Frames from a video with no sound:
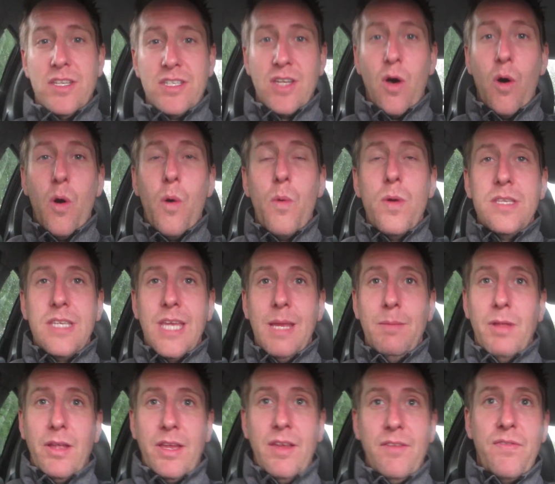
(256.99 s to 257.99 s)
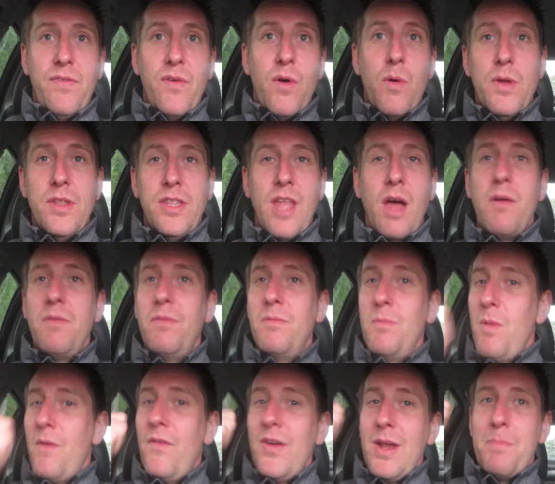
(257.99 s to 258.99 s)
So always keep looking forward.
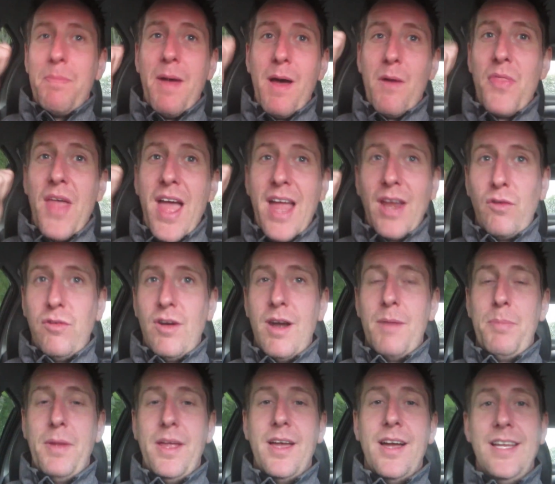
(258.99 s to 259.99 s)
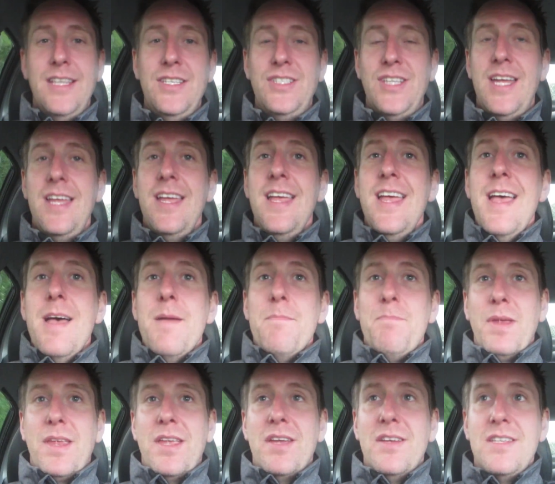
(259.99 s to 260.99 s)
Don't worry about that crap behind you,
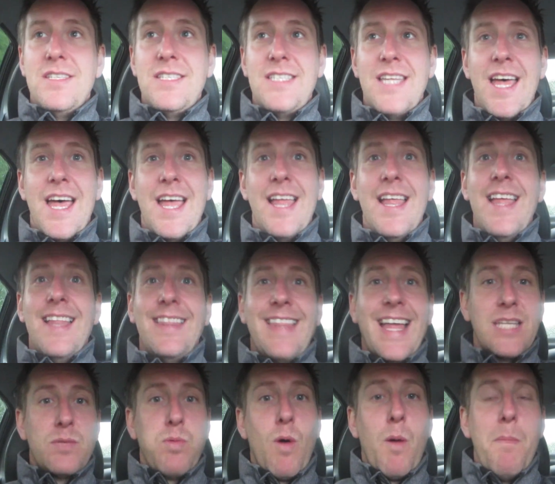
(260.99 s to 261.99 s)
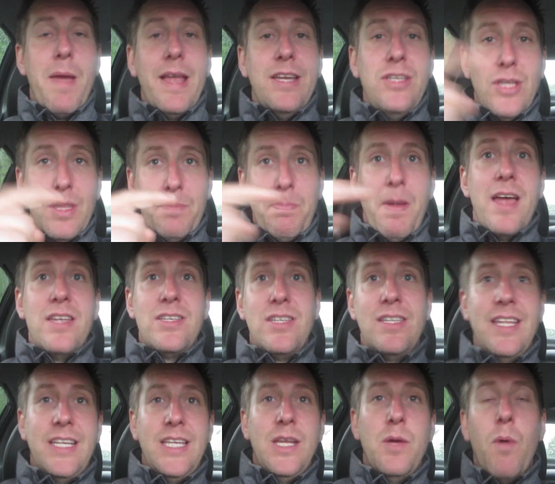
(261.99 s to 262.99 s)
because that's what makes you the person
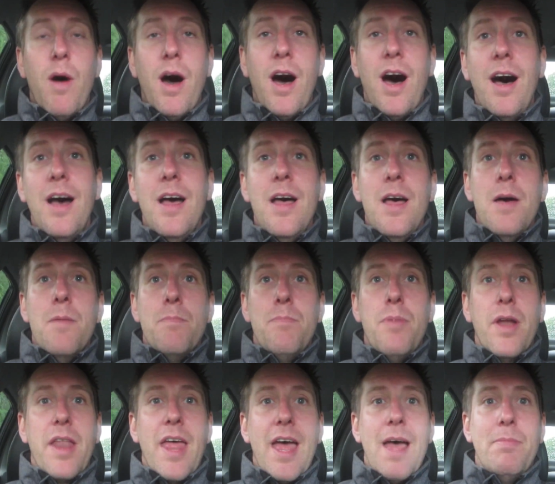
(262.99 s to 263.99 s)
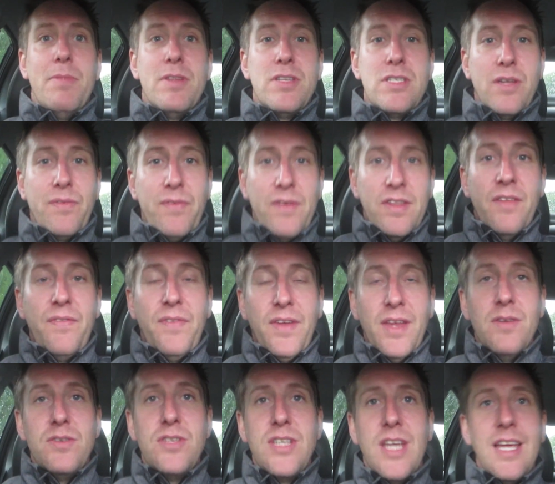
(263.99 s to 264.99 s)
that you are. But the stuff in the
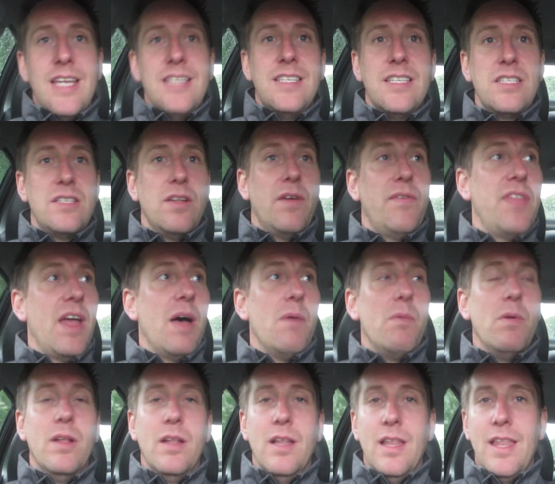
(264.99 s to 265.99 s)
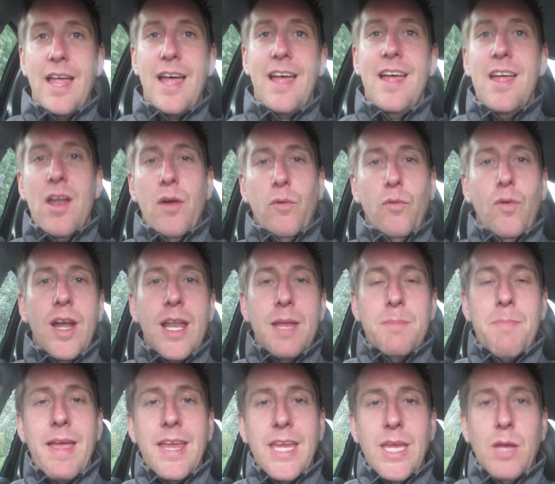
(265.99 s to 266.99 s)
future is the stuff that will really
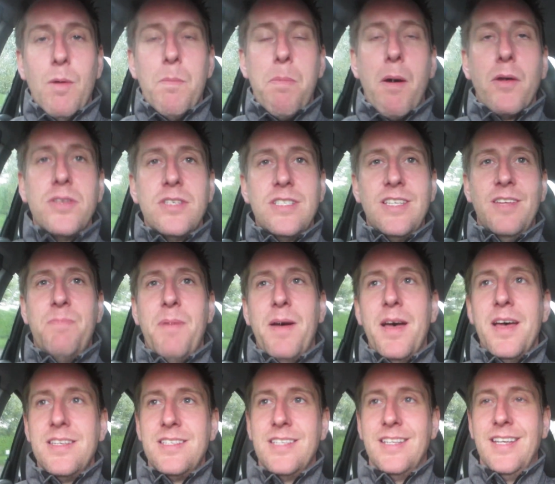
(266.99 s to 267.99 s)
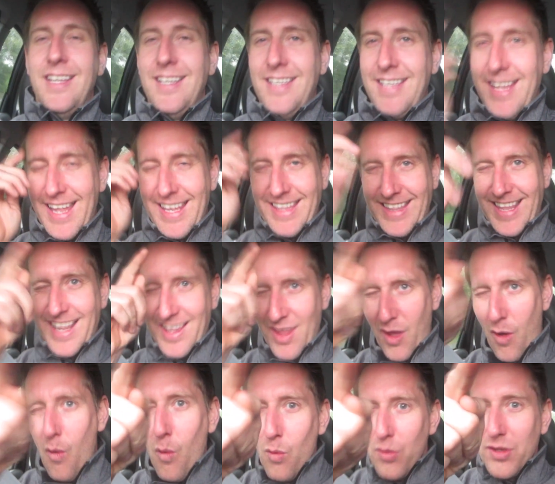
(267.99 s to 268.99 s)
make you a positive person.
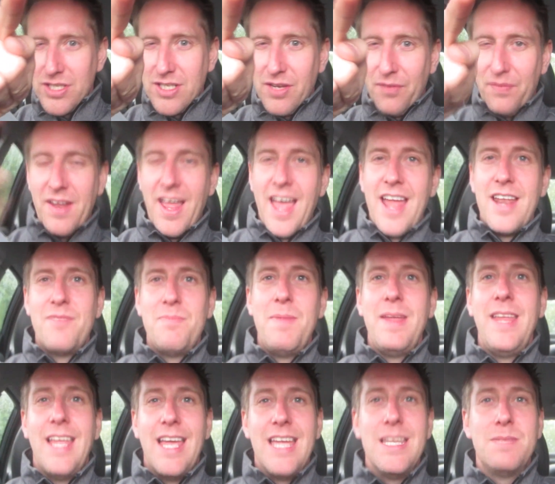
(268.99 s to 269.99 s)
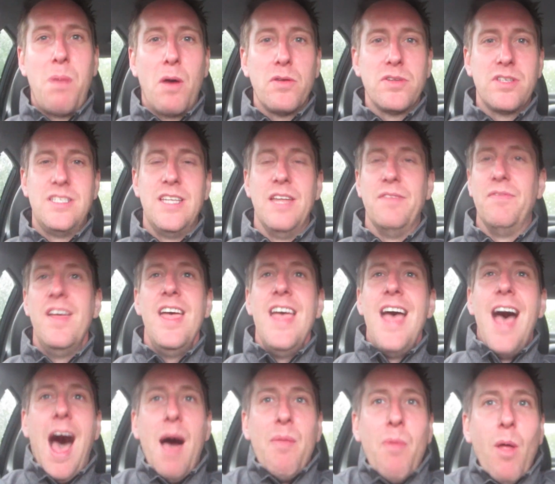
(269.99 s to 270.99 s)
And all the stuff ahead of me is positive.
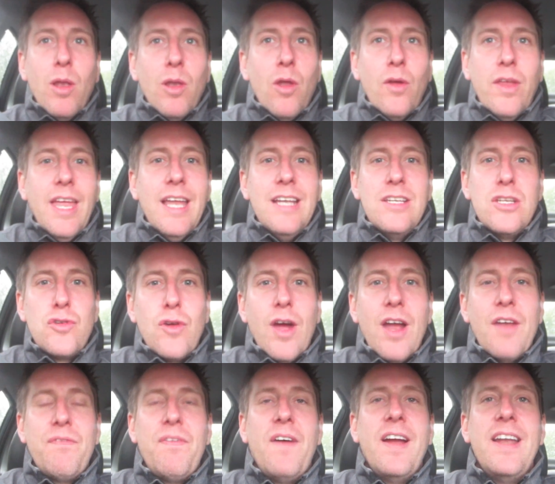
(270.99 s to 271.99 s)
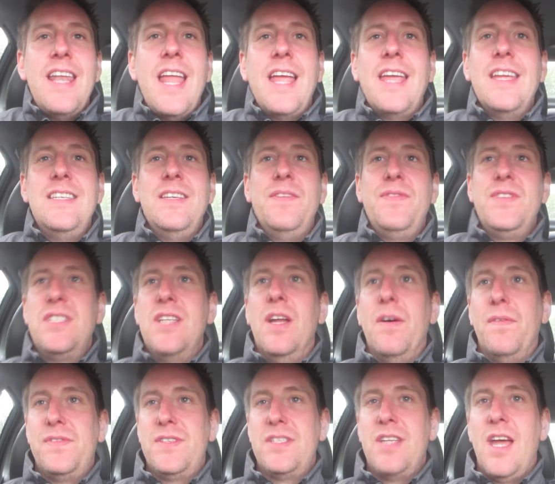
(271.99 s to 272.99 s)
I'm not looking to try and find negative
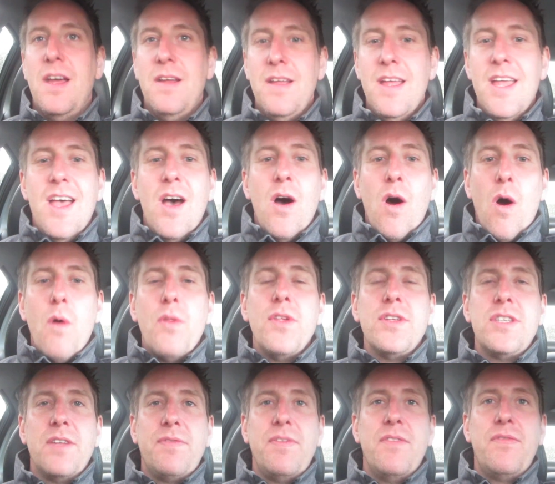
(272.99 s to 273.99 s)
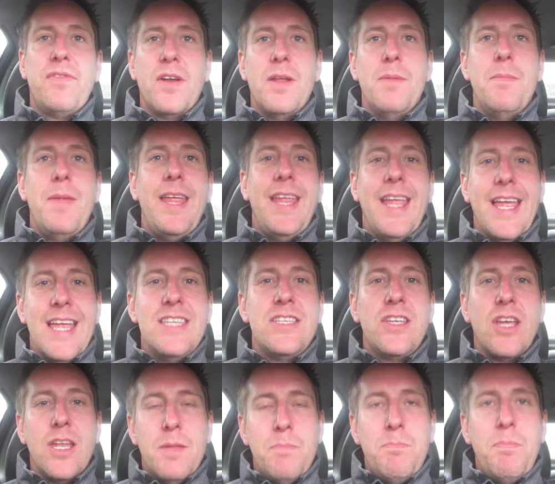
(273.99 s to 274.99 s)
stuff. So all the stuff in front of me is
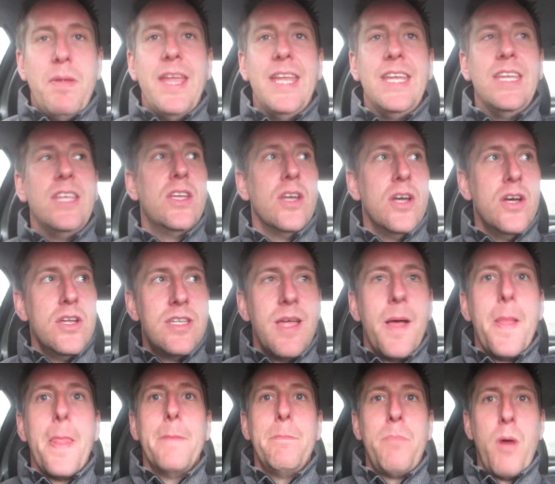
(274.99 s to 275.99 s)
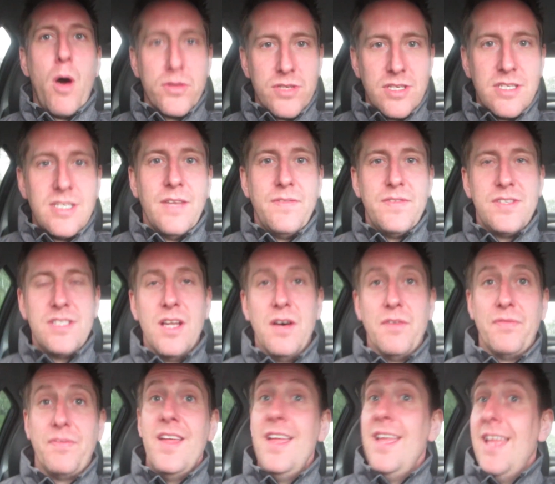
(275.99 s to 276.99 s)
going to be good, positive stuff.
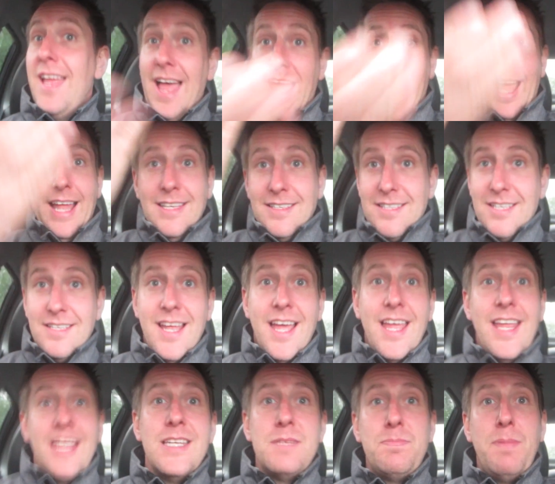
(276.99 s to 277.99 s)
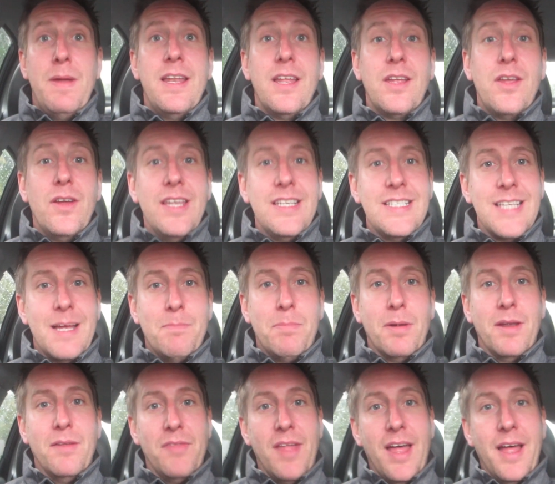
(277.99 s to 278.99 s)
And today has been a good
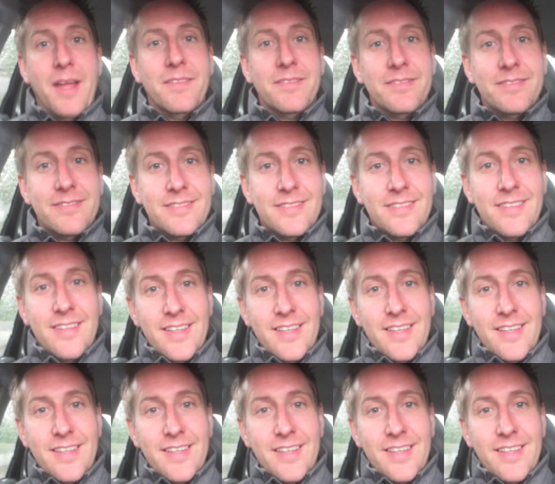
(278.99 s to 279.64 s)
example of that.